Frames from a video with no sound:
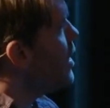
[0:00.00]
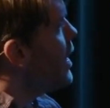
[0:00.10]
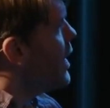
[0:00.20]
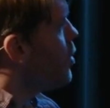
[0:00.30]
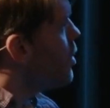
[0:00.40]

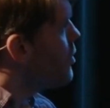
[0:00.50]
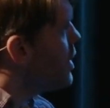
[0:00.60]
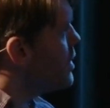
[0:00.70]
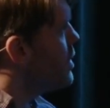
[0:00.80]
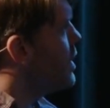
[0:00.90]
And all of
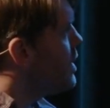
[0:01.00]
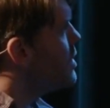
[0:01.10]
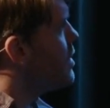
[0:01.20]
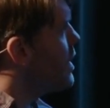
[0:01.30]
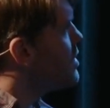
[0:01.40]
these
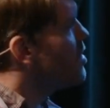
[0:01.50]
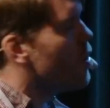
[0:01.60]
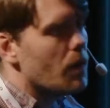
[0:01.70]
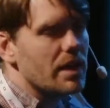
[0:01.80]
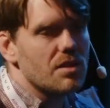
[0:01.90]
things
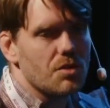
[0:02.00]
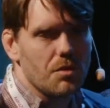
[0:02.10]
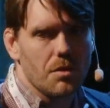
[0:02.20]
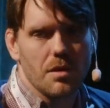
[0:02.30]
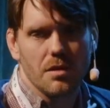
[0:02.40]
go
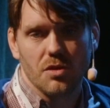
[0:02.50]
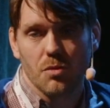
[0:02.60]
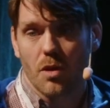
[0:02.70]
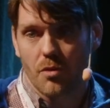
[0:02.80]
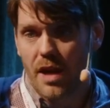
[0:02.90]
into
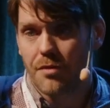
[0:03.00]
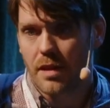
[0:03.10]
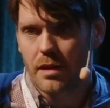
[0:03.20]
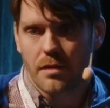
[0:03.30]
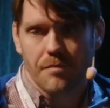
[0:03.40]
our graph
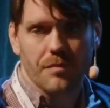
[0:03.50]
then.